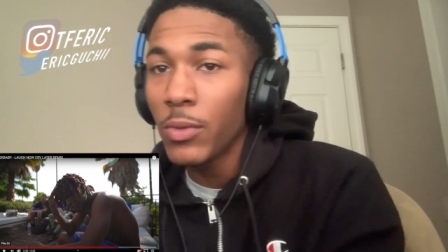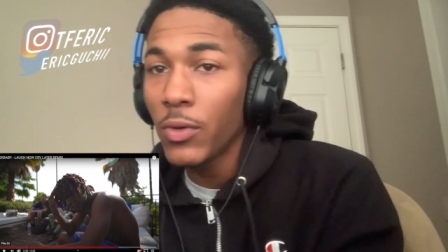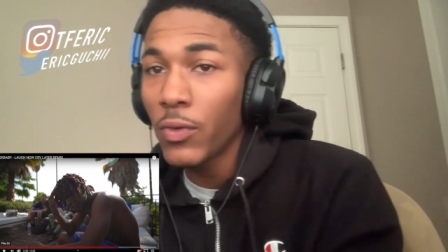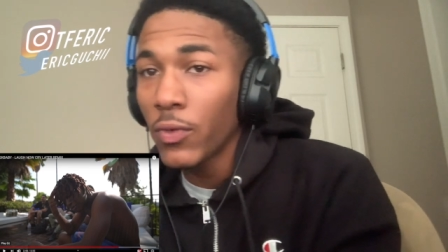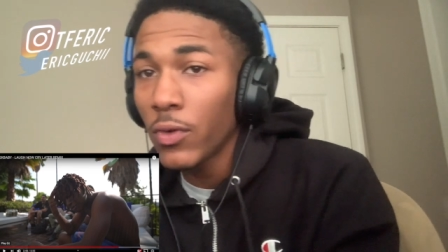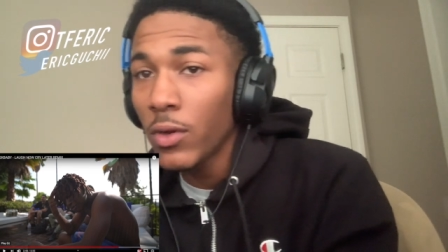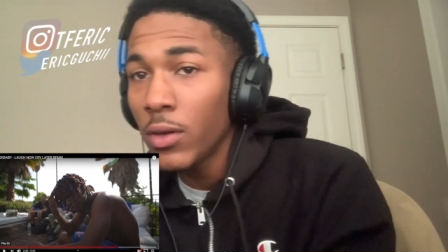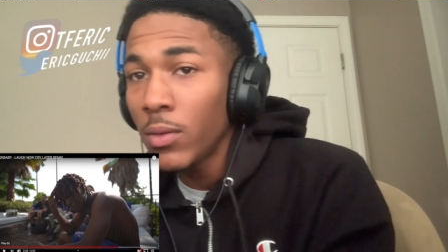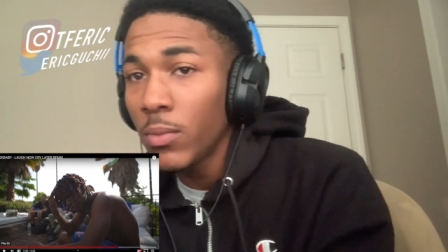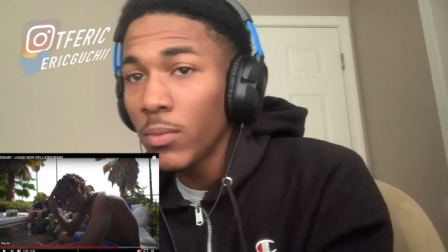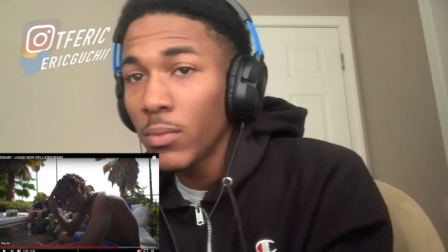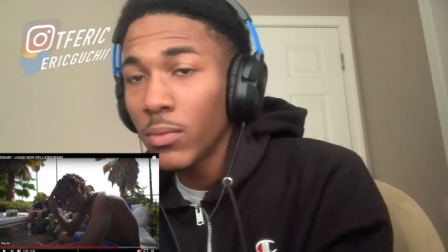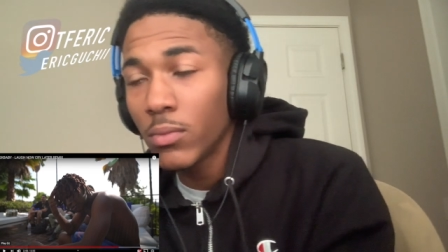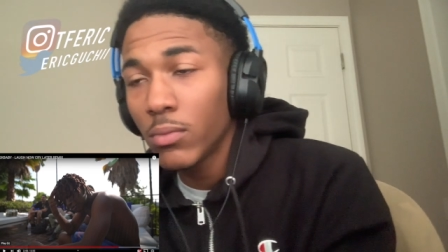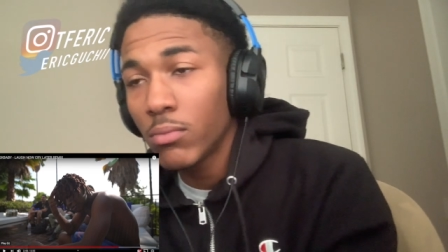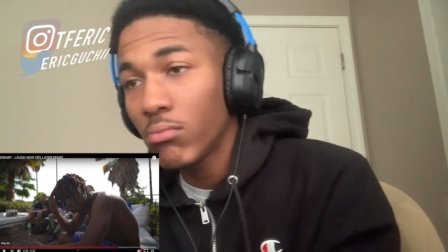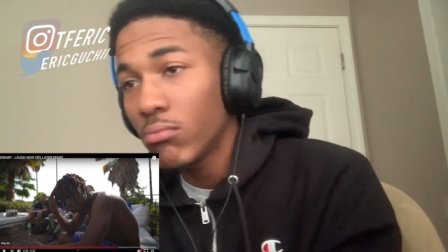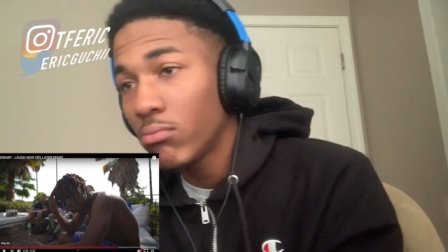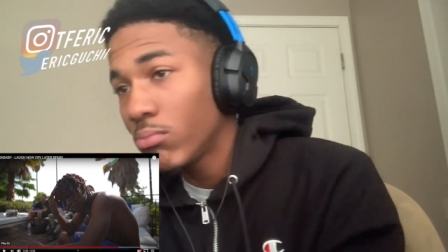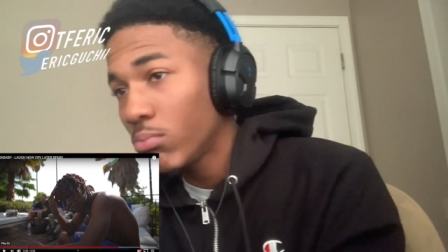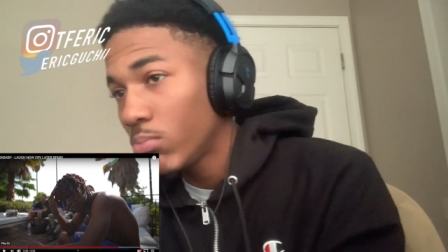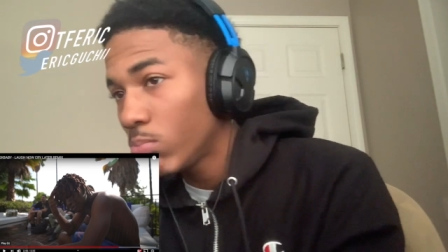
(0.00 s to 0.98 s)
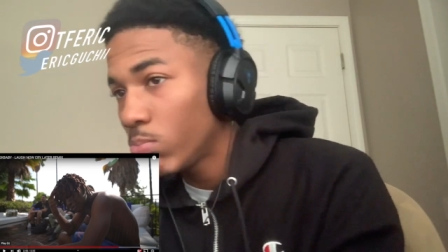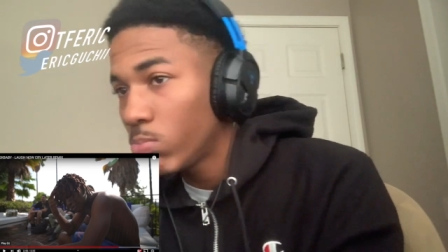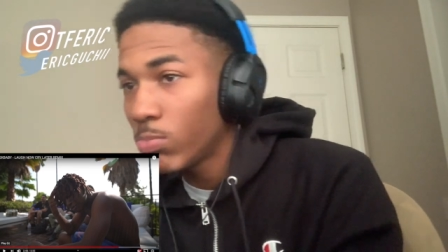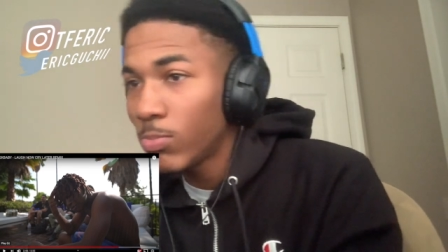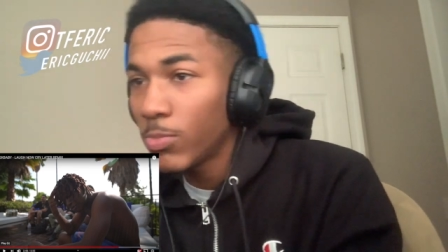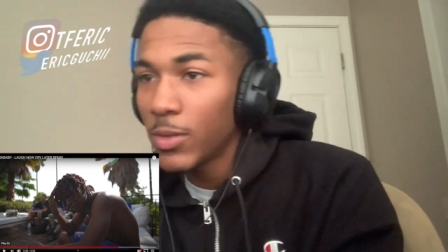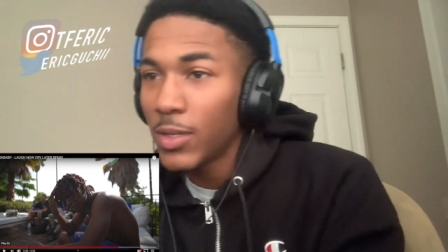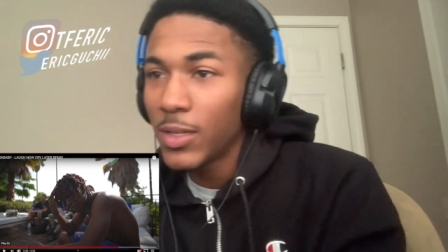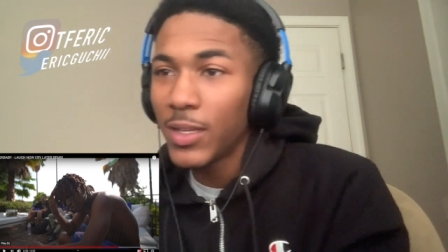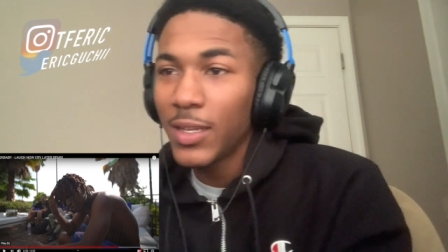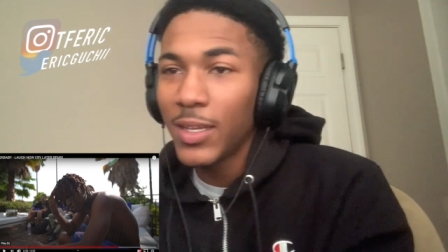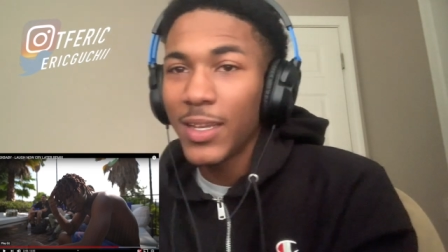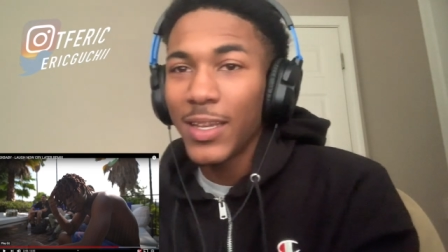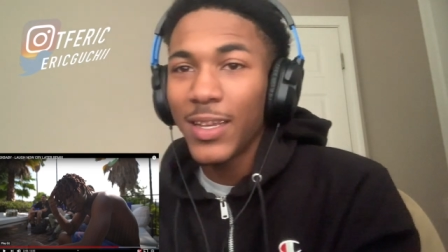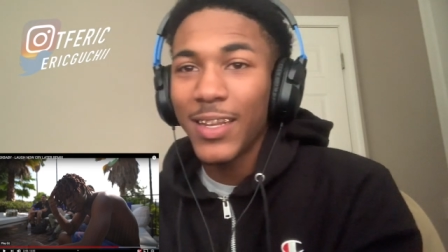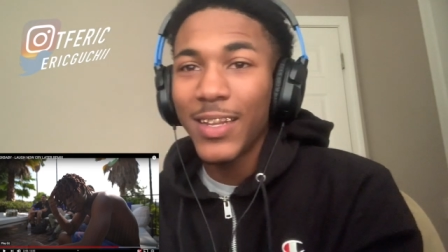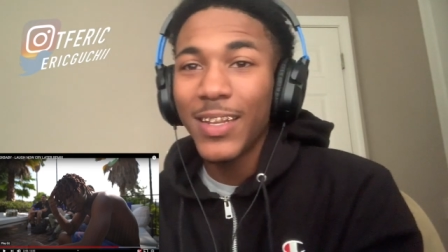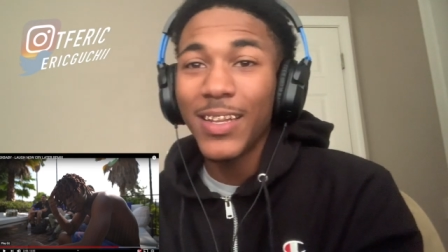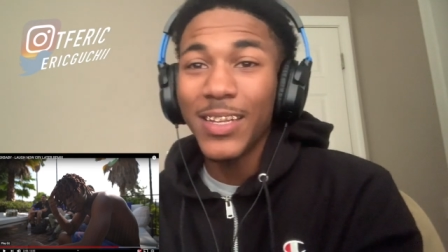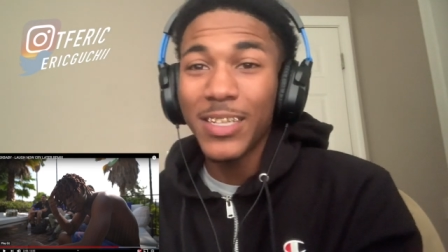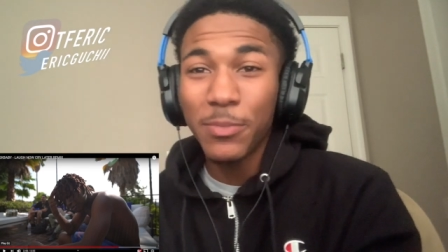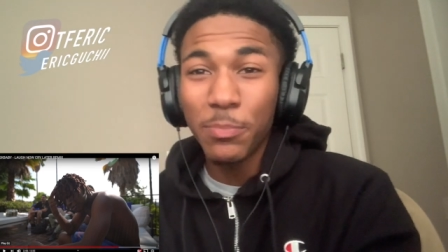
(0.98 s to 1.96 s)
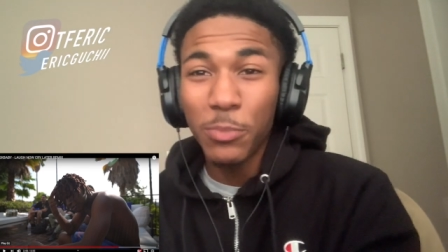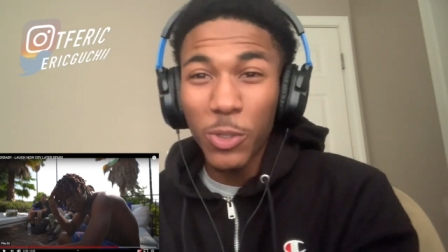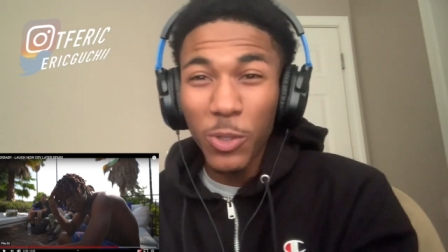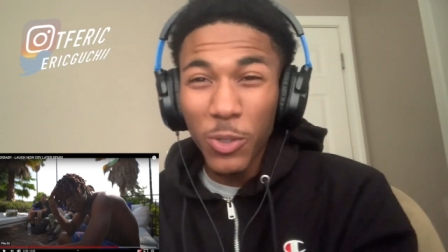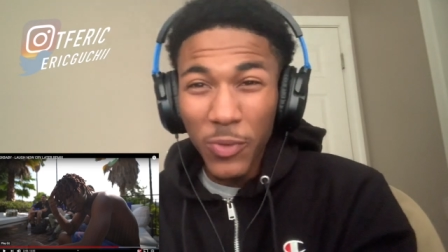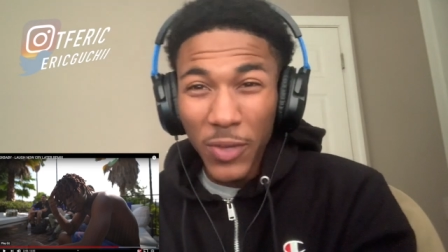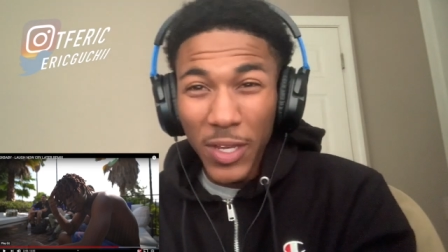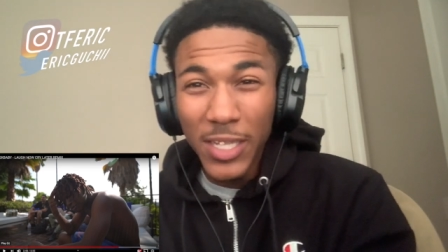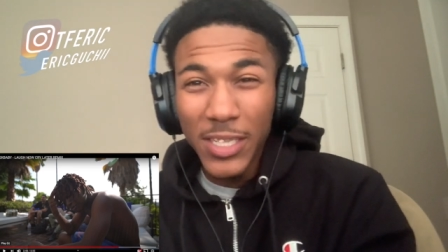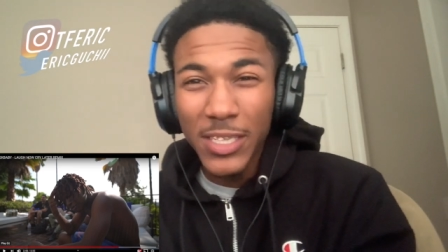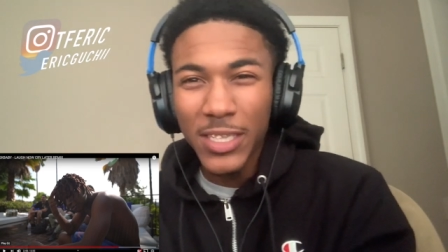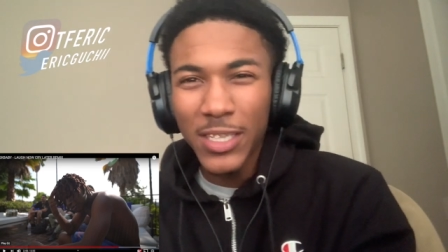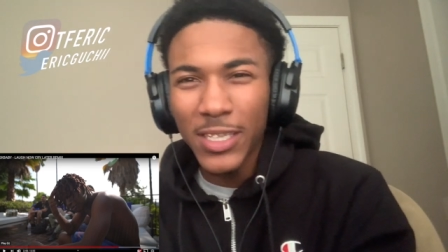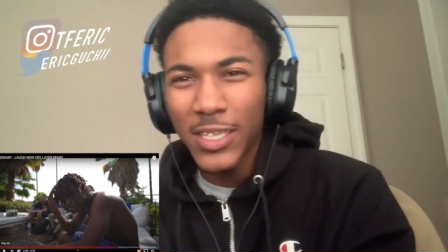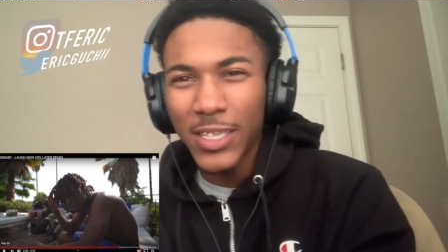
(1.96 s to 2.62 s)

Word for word: from, that's motivation.